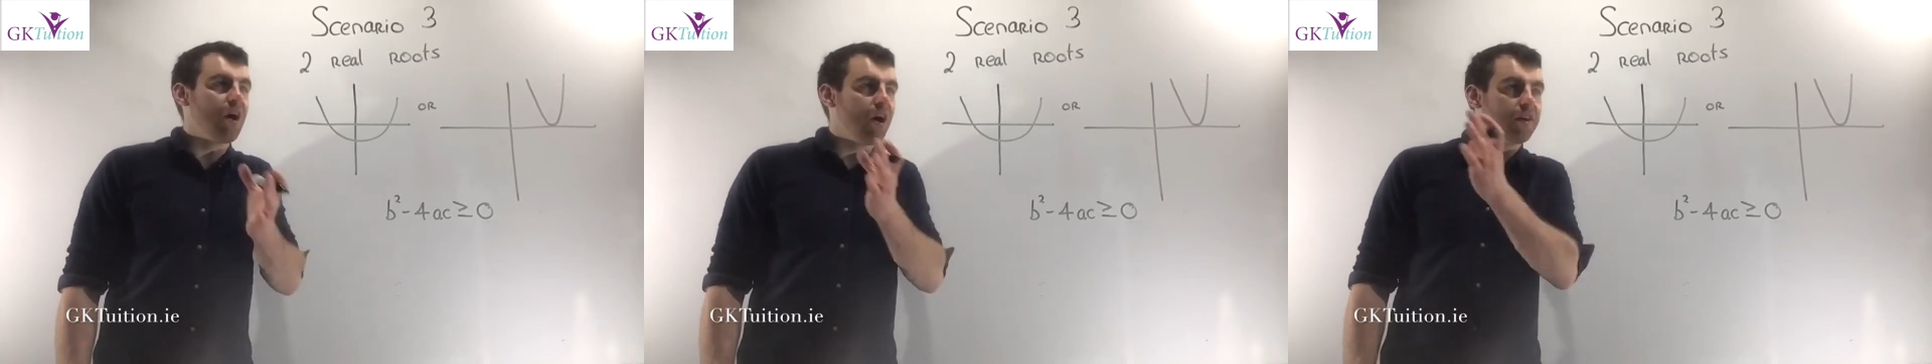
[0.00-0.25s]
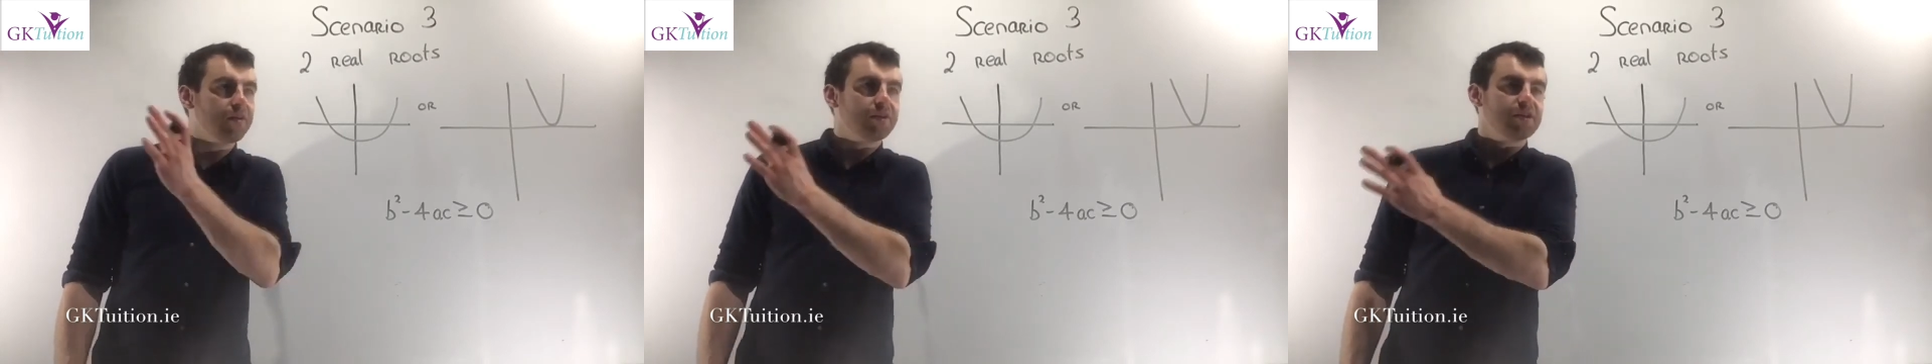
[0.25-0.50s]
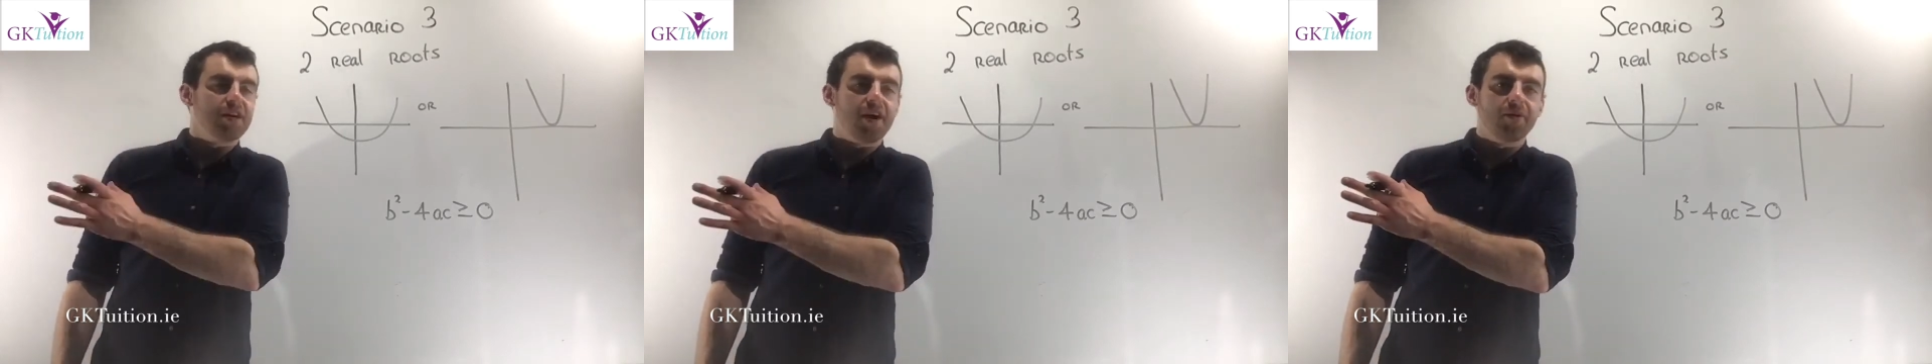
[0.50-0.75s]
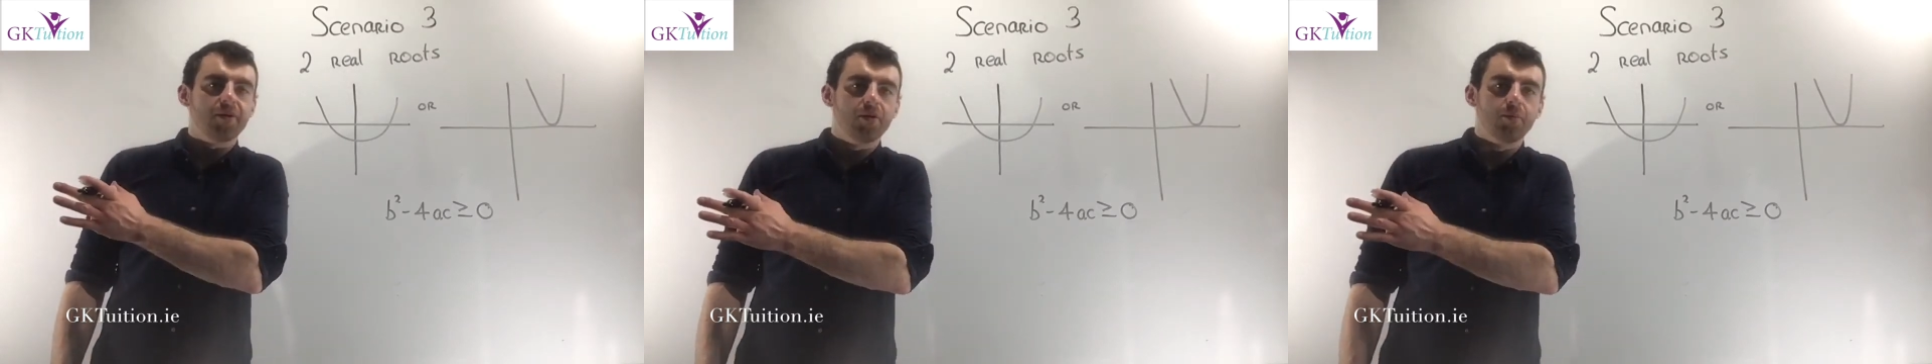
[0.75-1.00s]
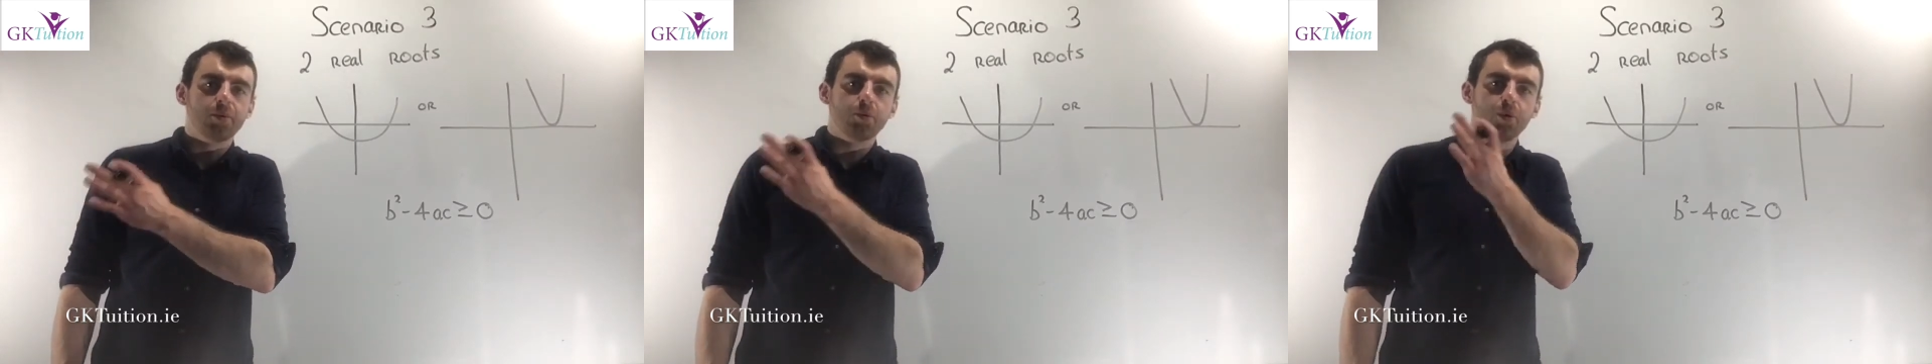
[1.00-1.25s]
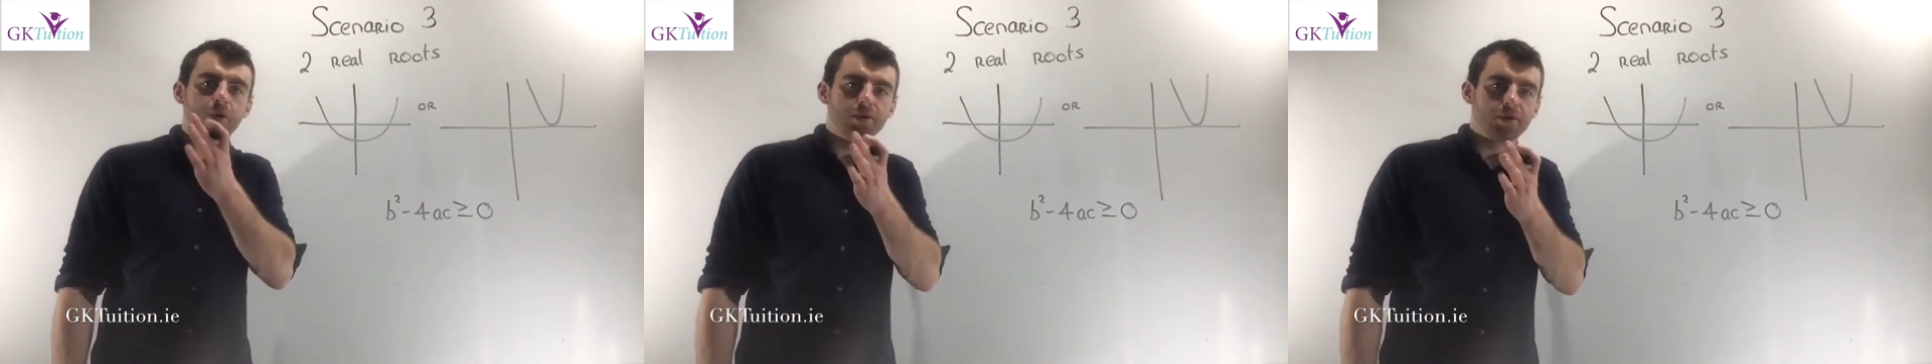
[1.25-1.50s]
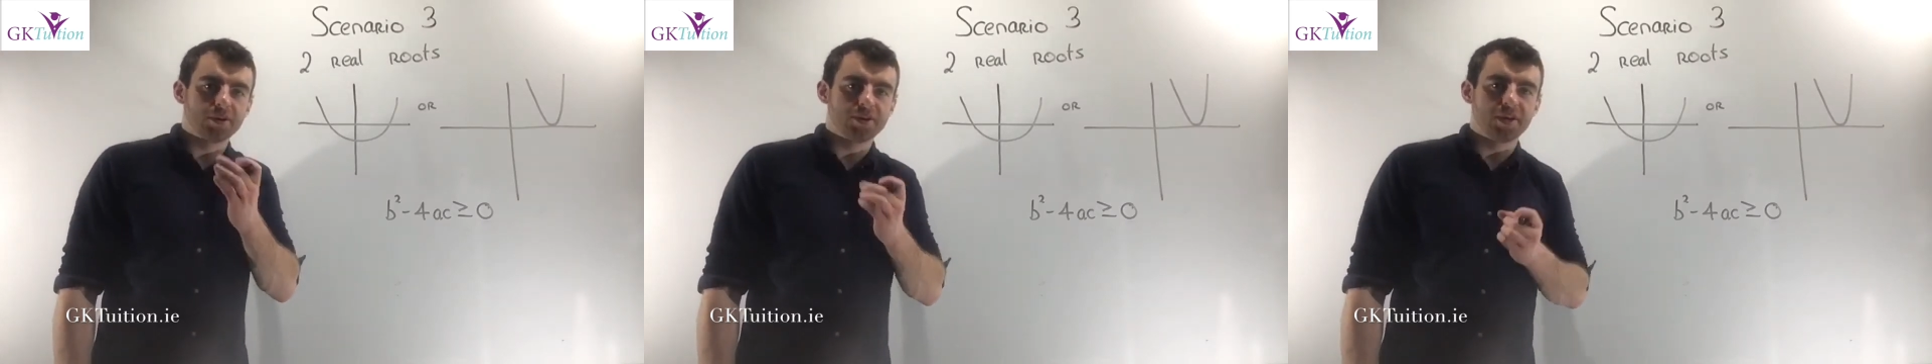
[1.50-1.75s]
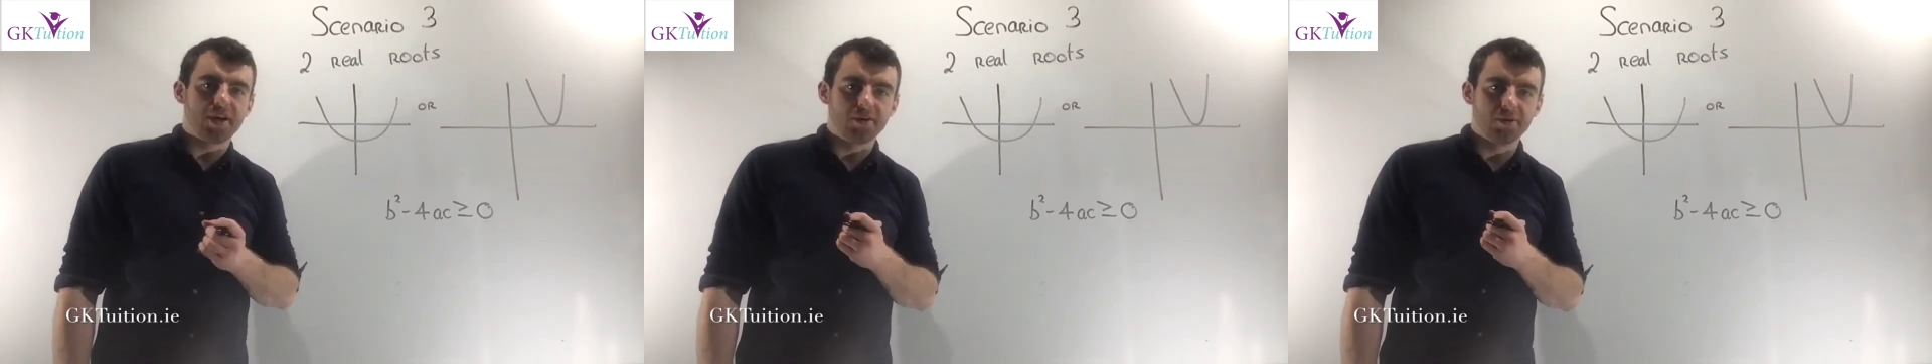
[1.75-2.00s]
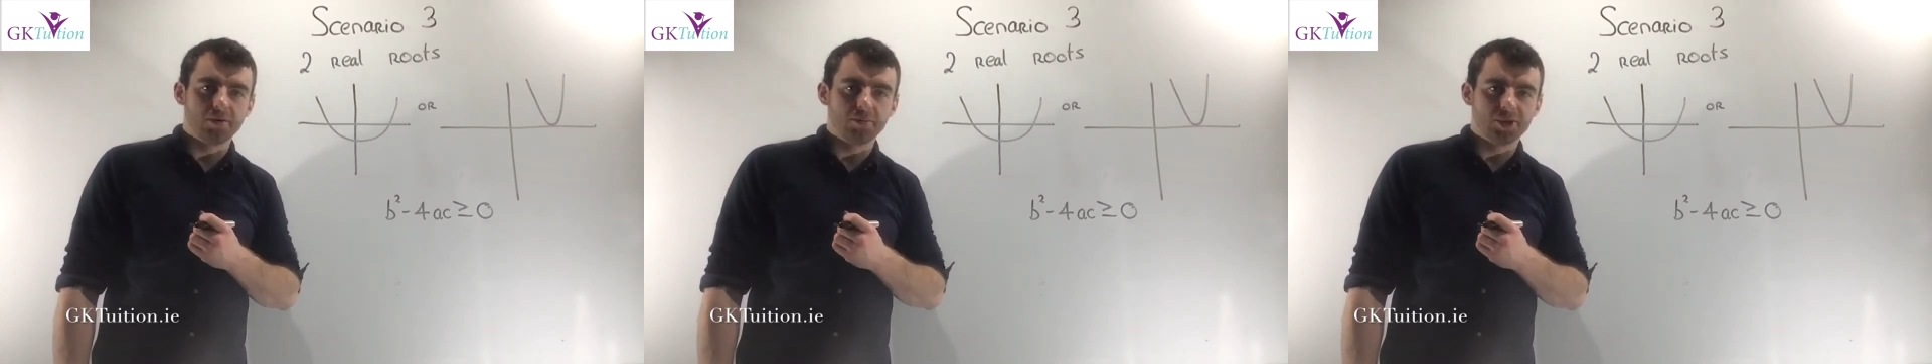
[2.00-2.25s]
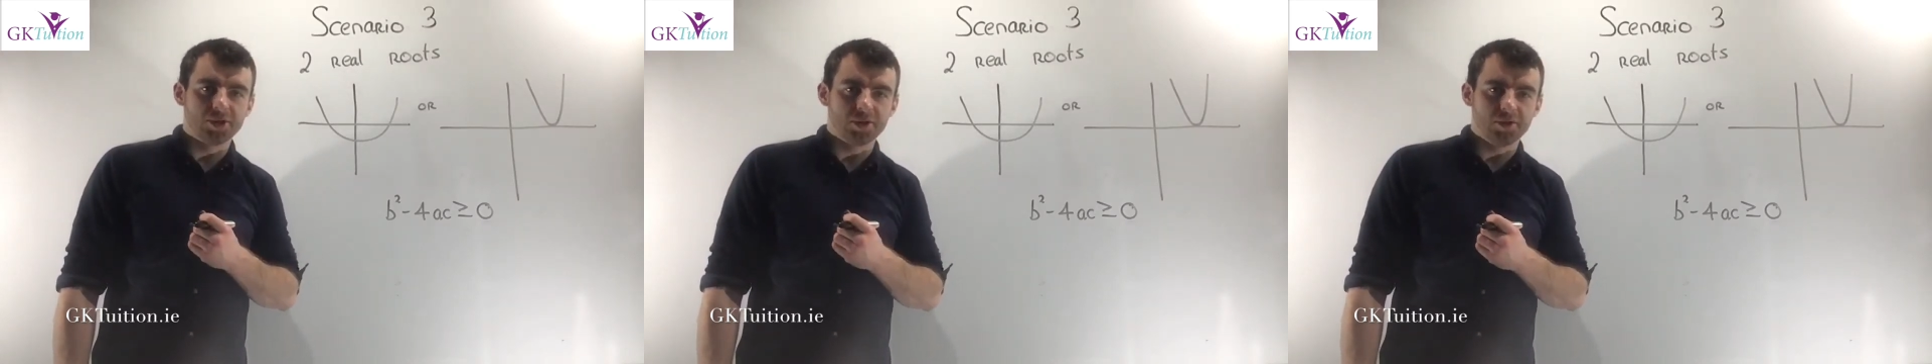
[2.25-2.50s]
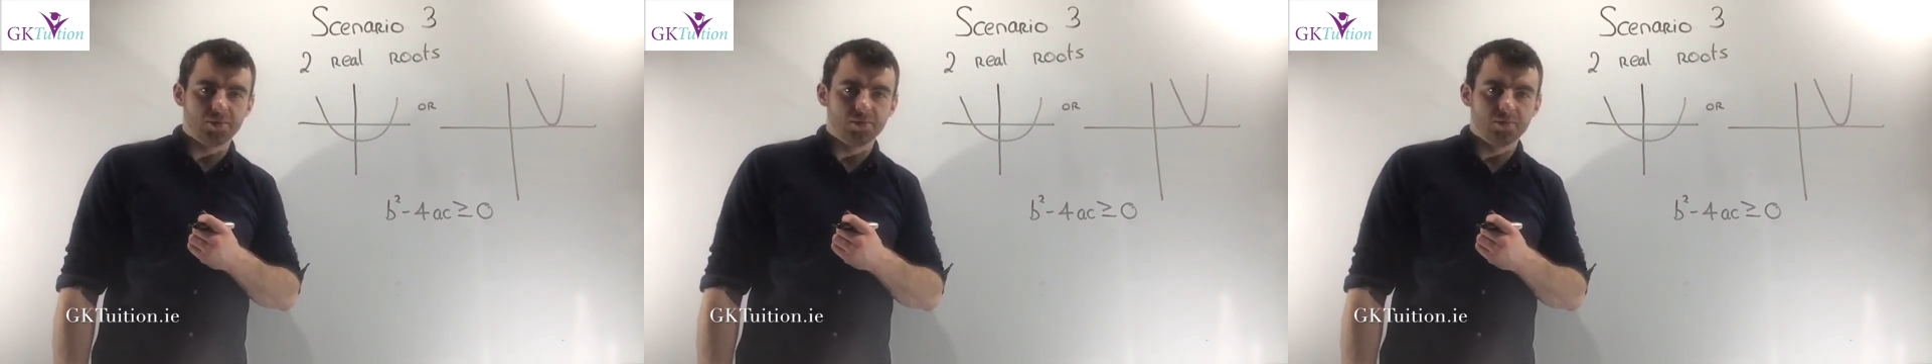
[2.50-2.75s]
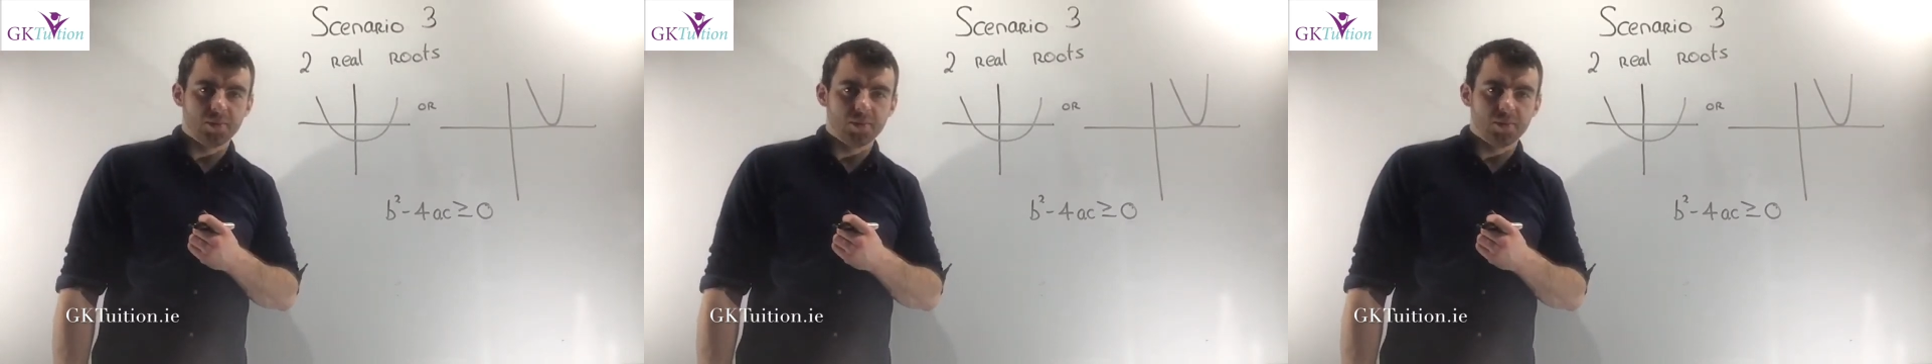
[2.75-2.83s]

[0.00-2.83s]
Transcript: either scenario number 1 or scenario number 2.